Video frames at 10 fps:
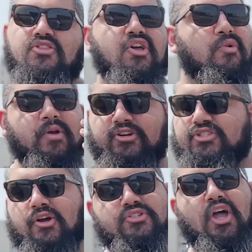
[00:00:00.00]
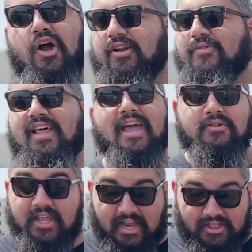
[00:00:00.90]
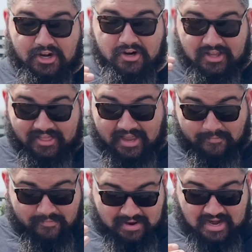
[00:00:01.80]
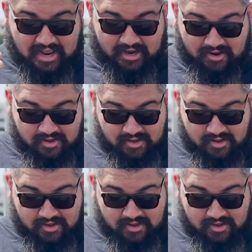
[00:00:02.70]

Dude, we were so stoked. It was like literally like meeting